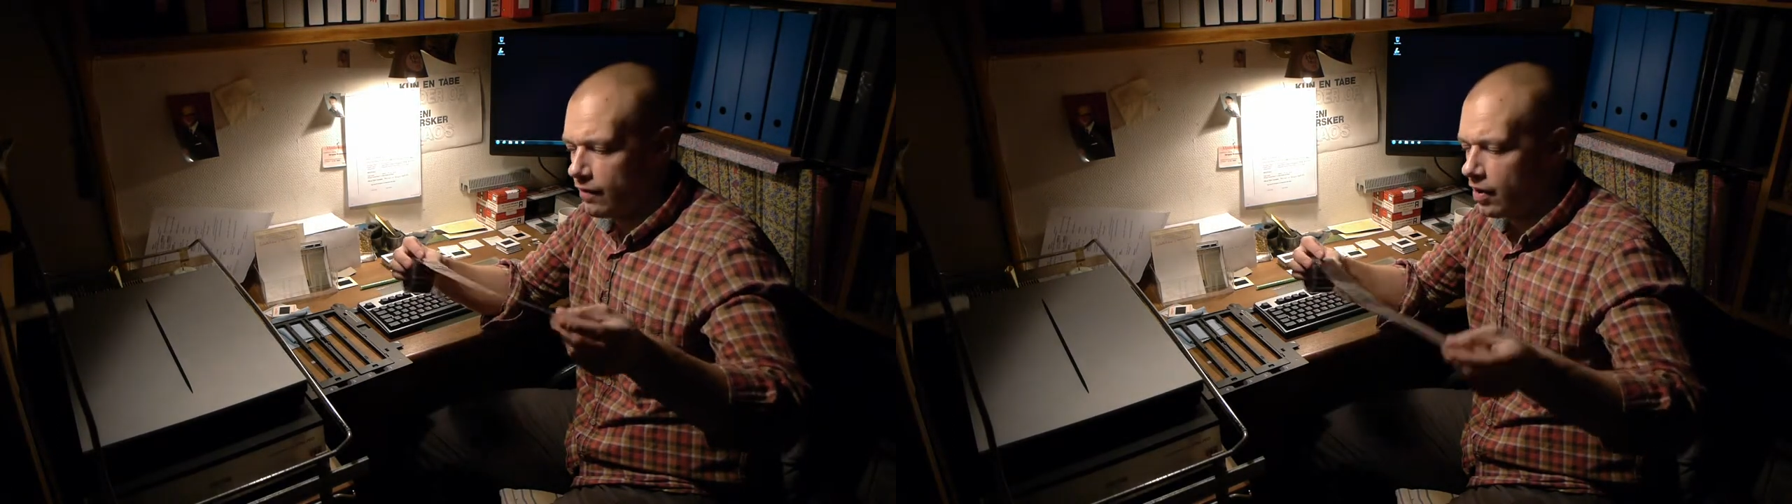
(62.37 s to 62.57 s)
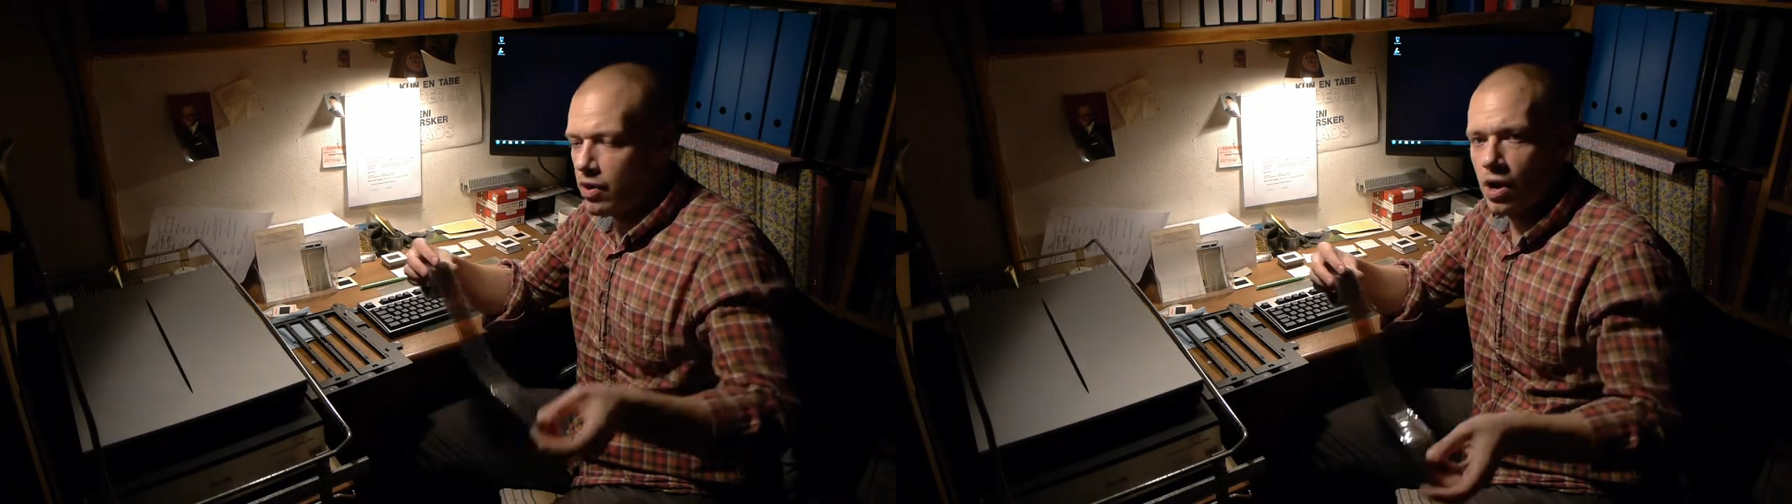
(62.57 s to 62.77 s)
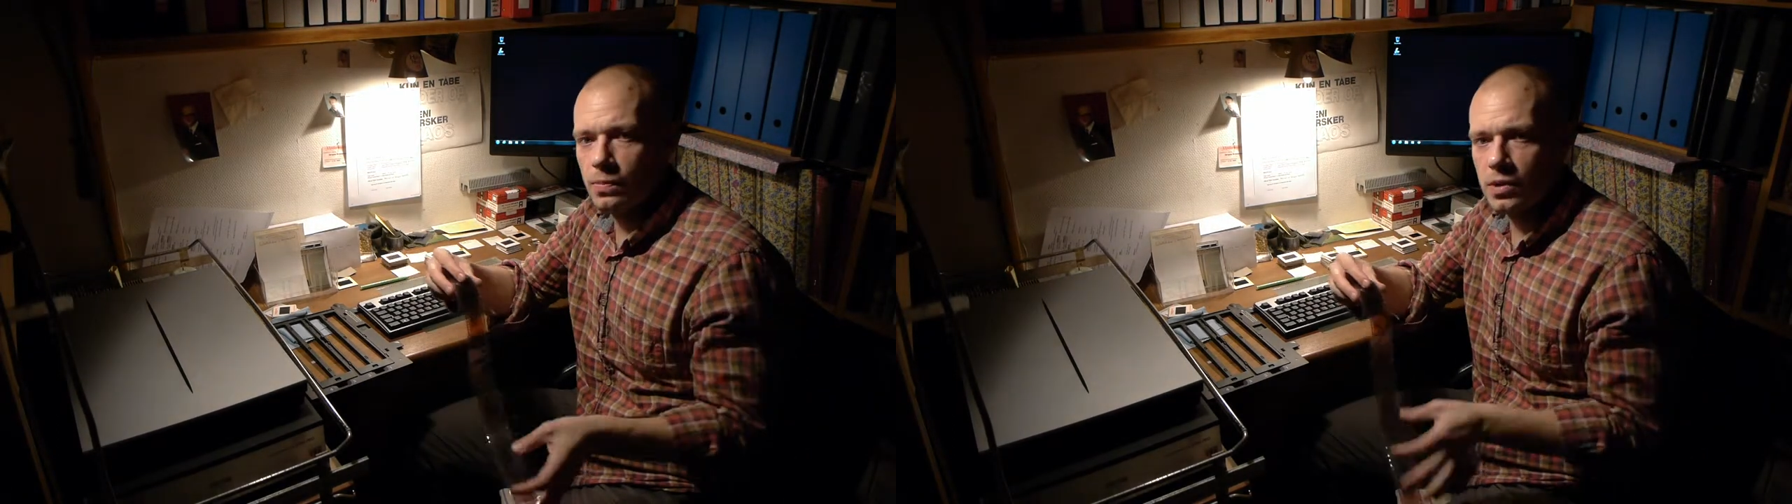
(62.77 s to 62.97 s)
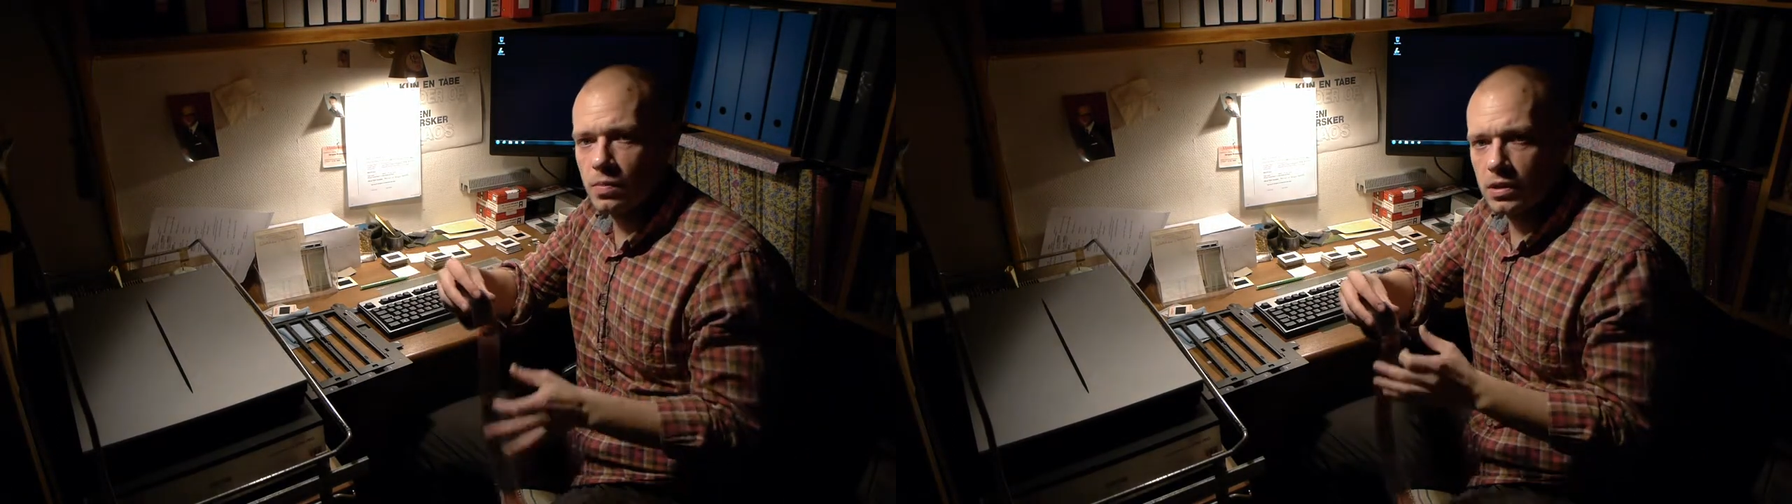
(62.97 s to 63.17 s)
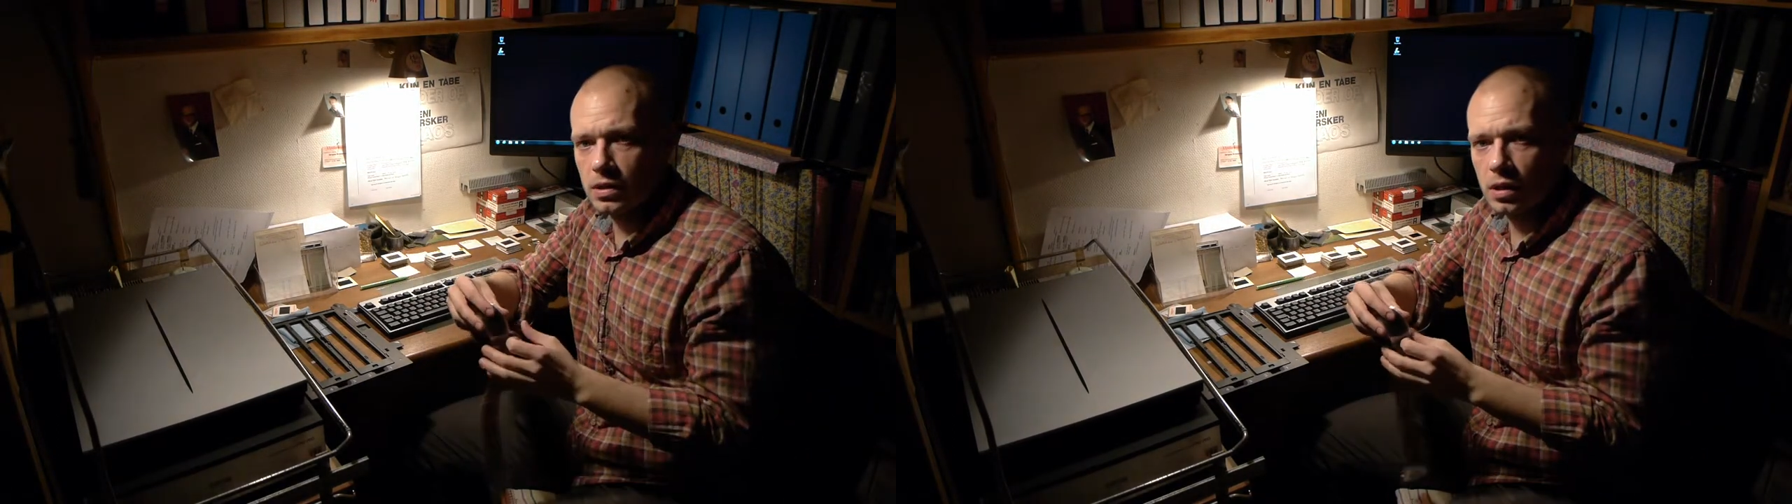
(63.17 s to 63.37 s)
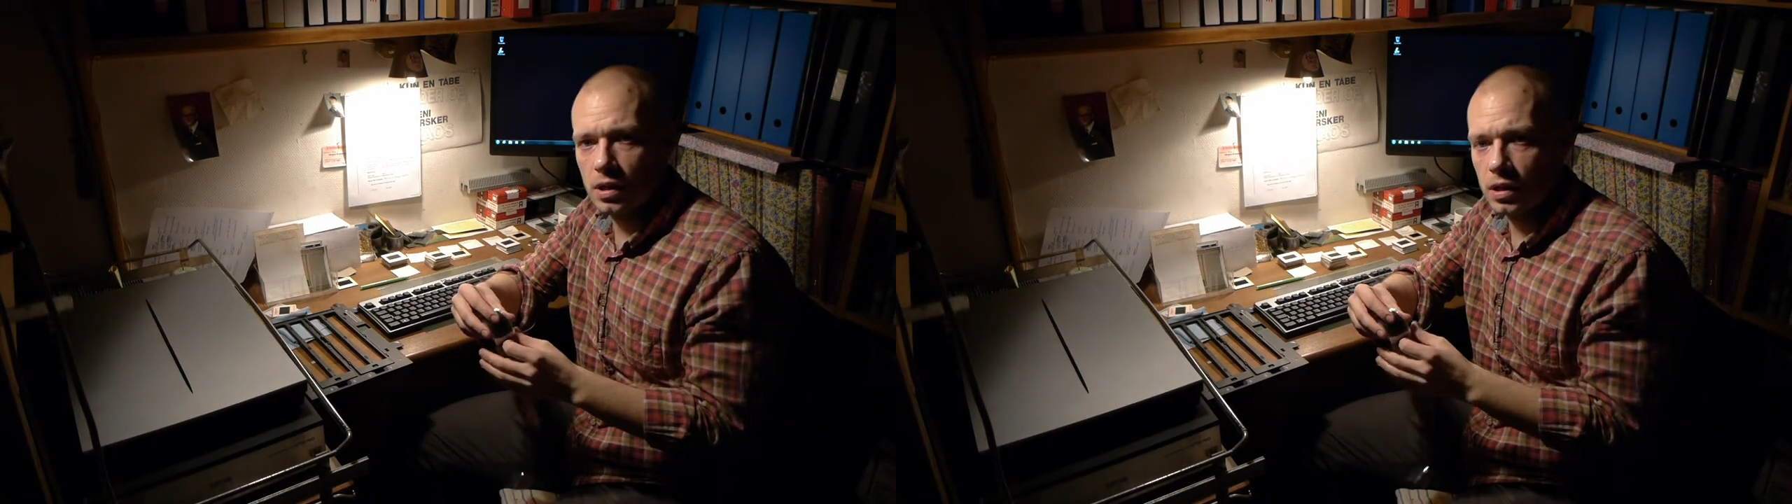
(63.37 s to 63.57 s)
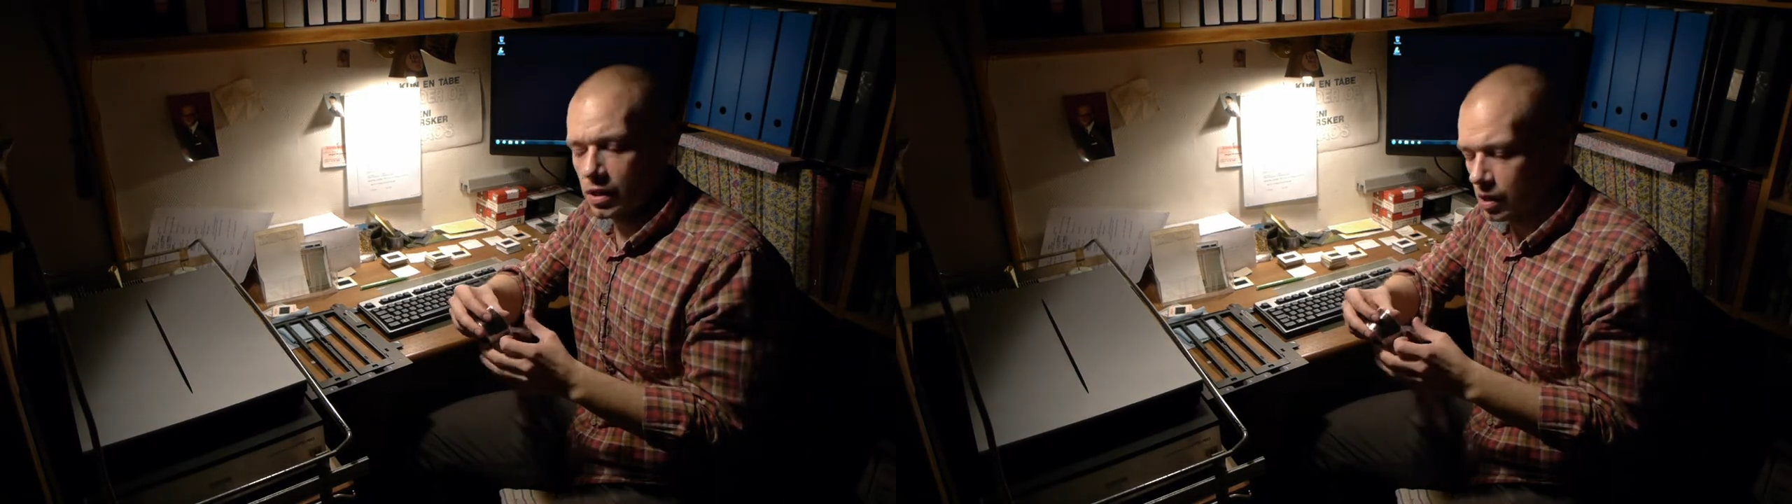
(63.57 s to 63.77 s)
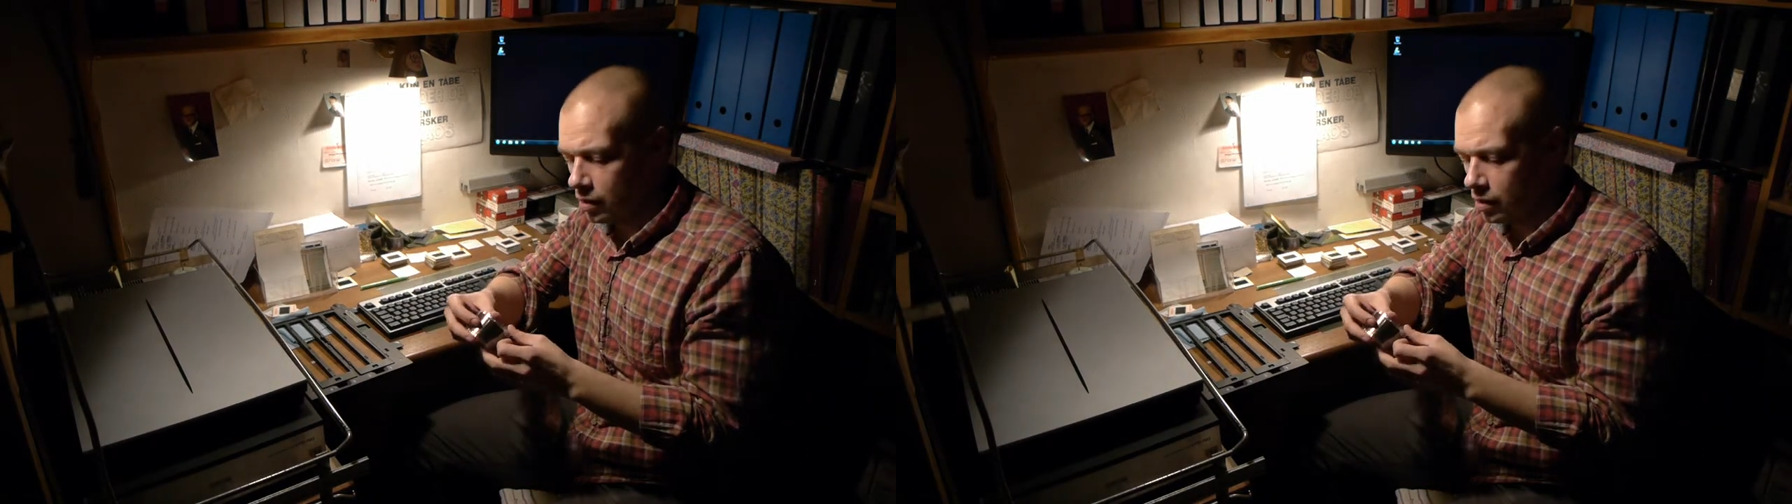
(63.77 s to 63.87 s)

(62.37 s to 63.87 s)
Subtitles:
very optimistically